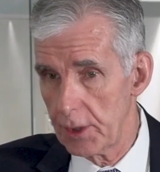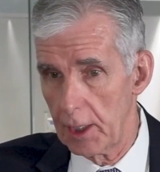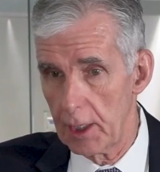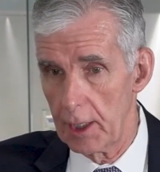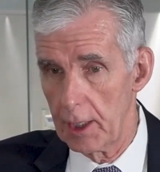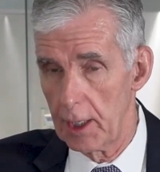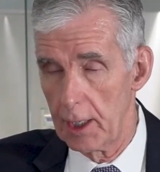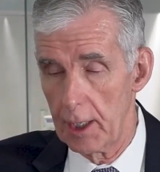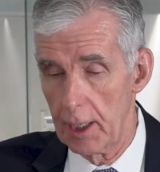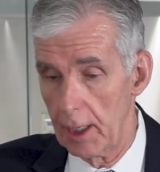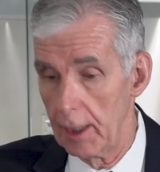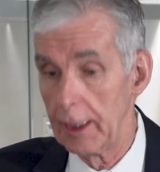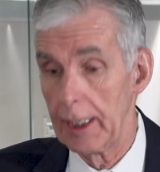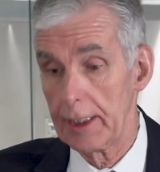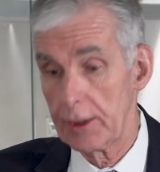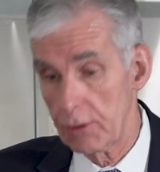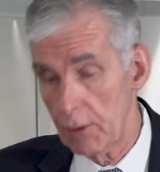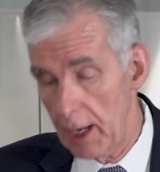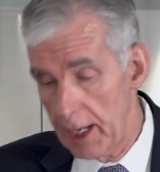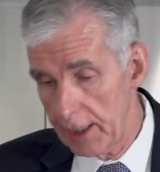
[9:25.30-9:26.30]

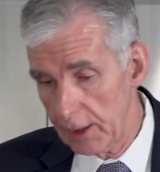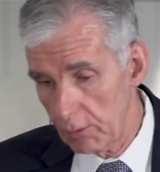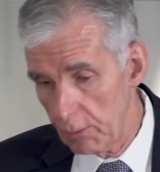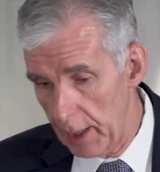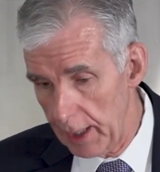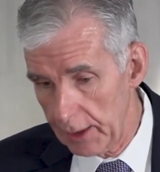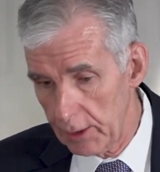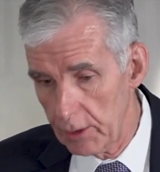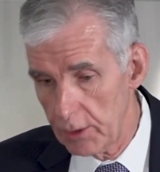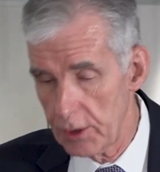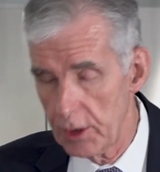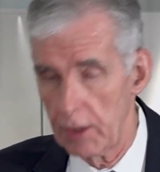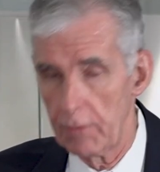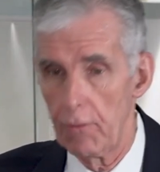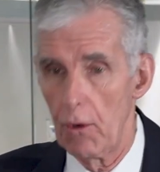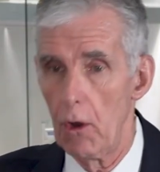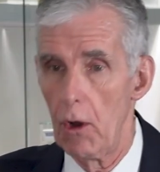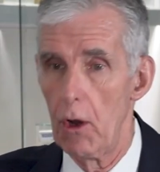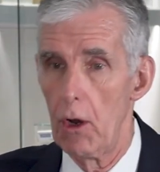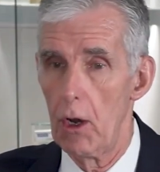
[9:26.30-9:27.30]
electronic records of
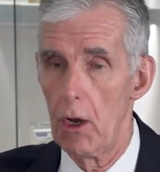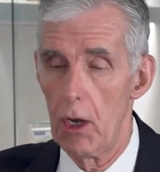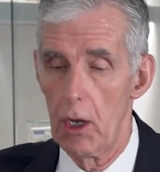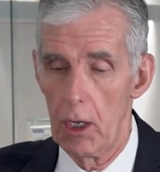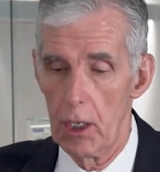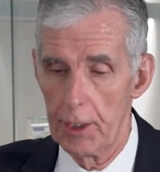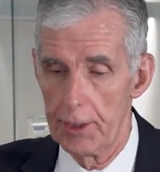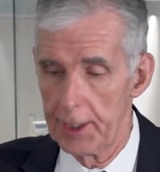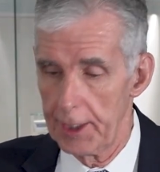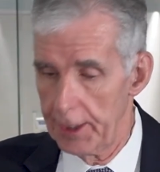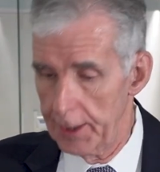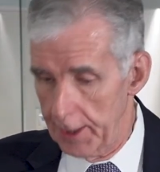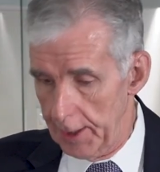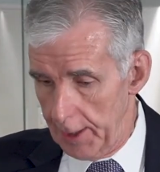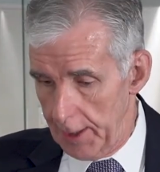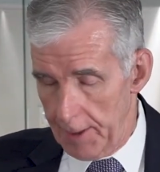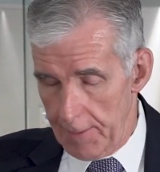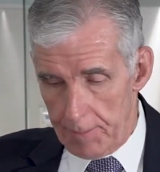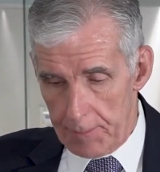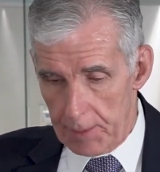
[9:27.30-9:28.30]
all the
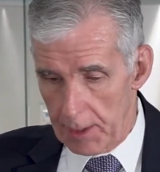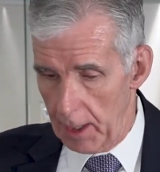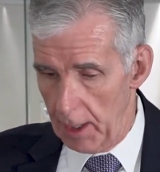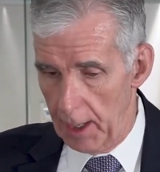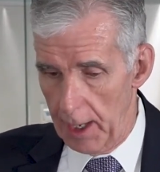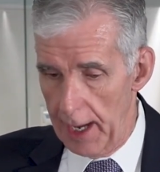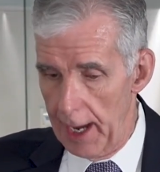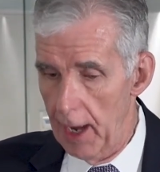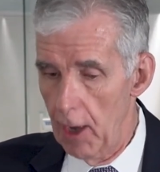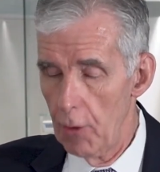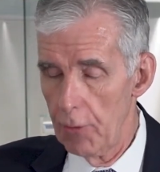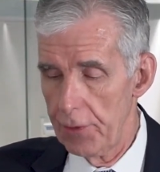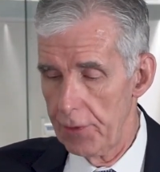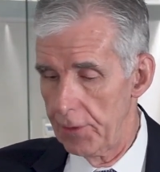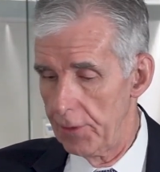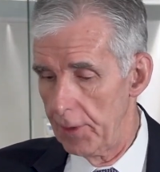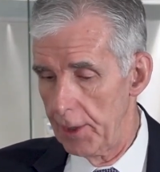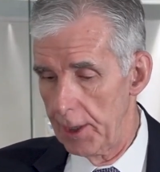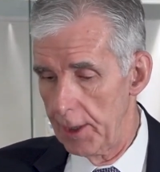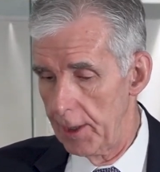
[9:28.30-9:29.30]
health
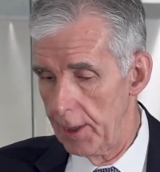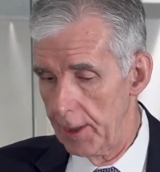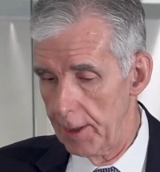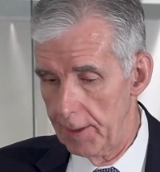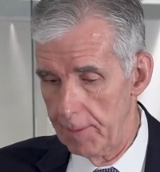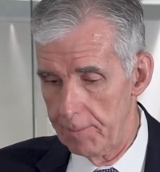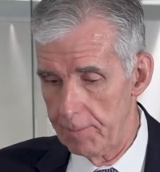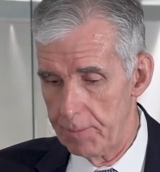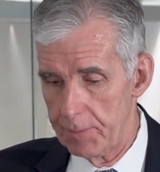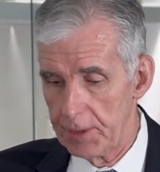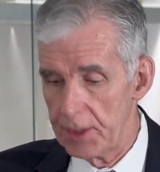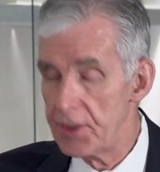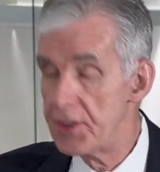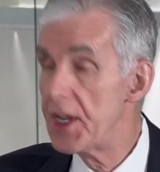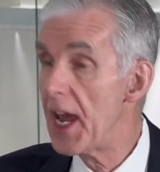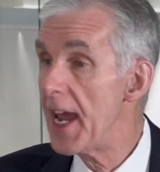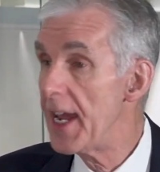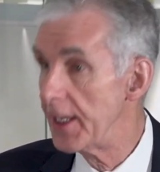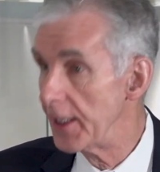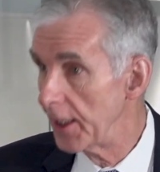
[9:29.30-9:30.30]

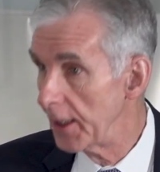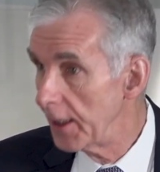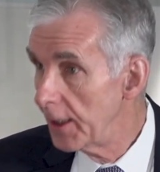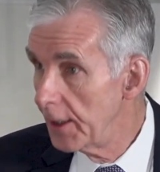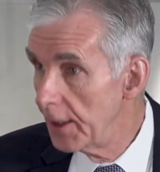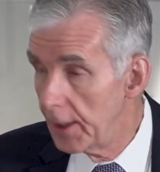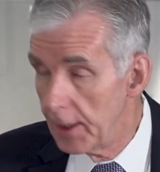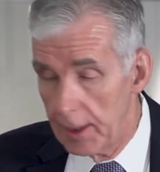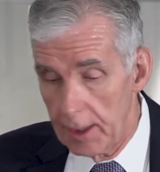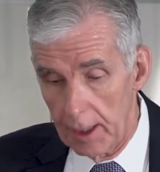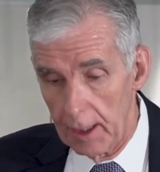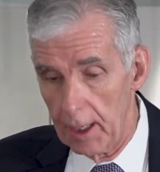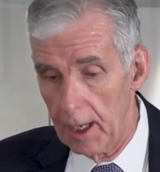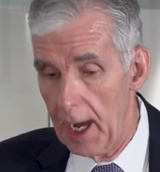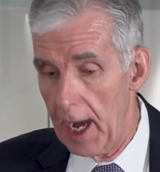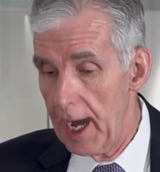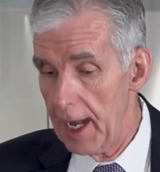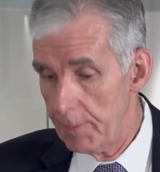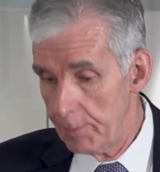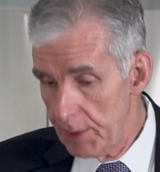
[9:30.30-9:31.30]
data
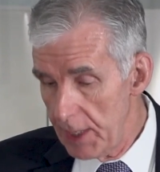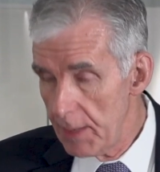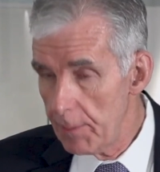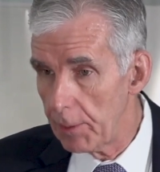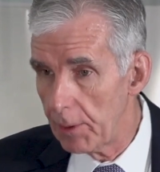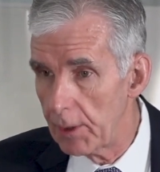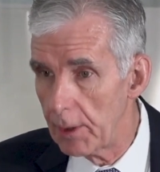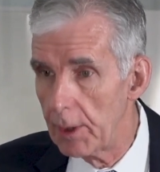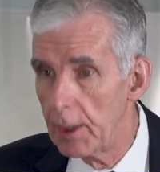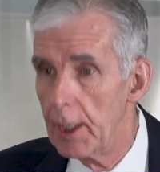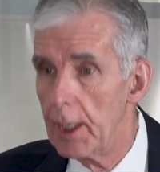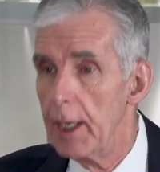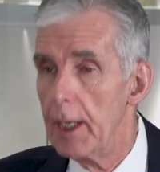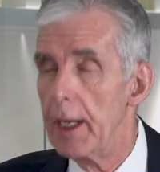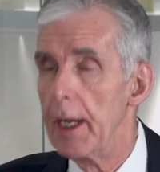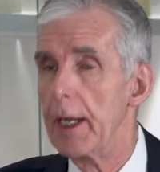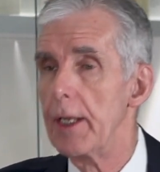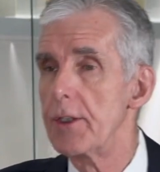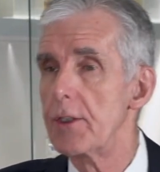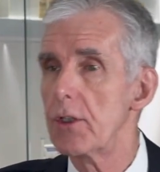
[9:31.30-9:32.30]
on people.
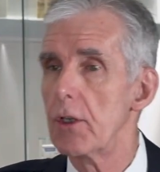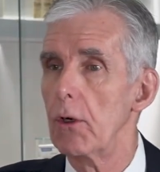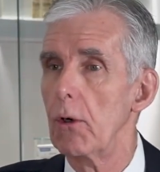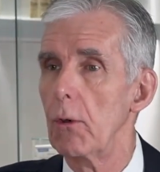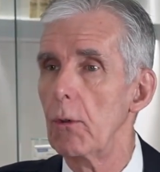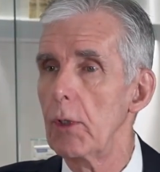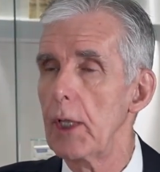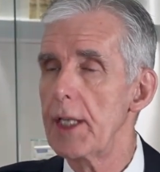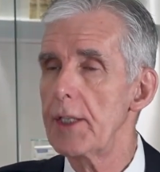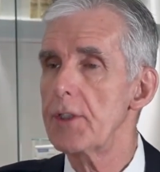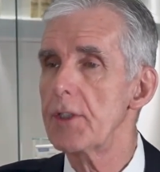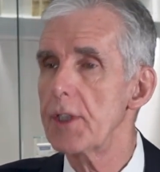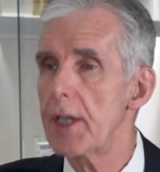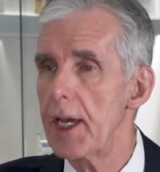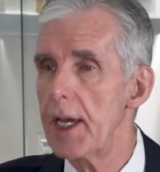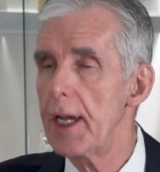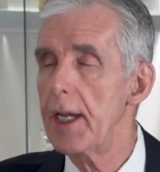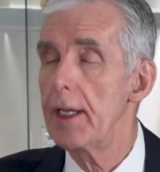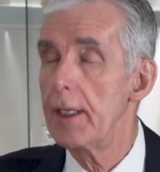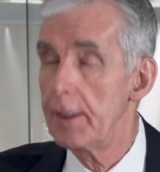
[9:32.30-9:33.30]
And so let's
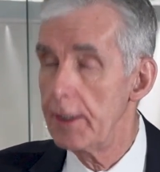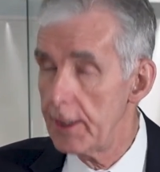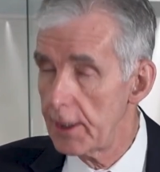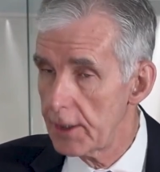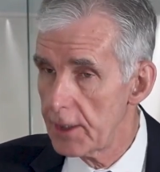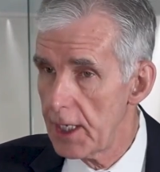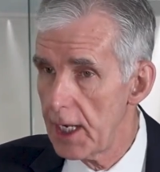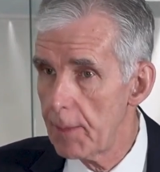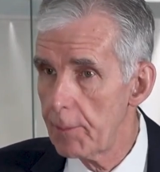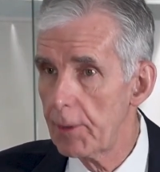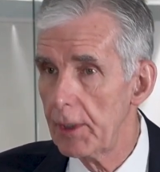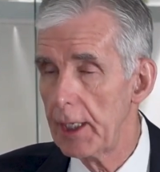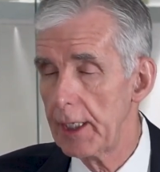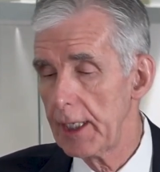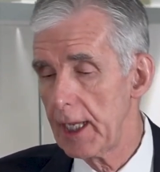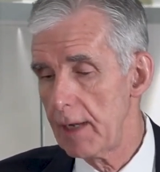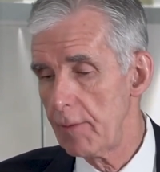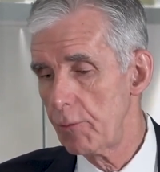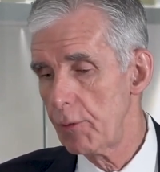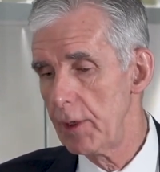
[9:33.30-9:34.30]
say in the example I
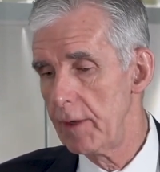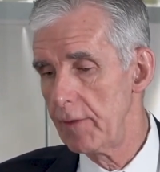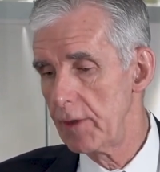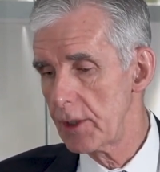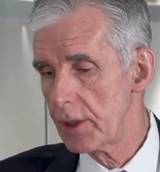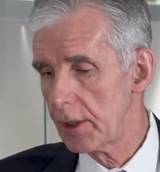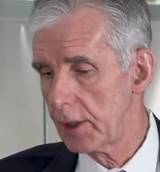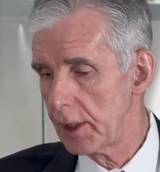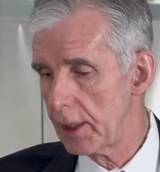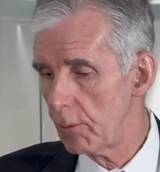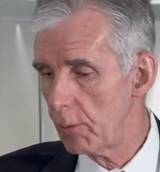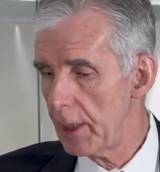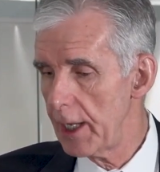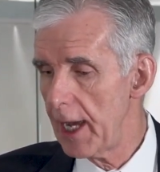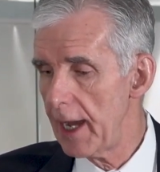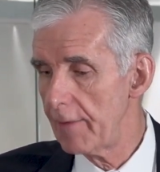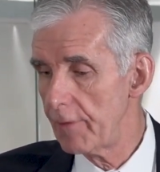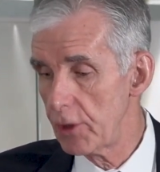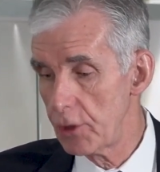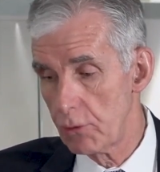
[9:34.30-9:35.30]
gave previously, we have a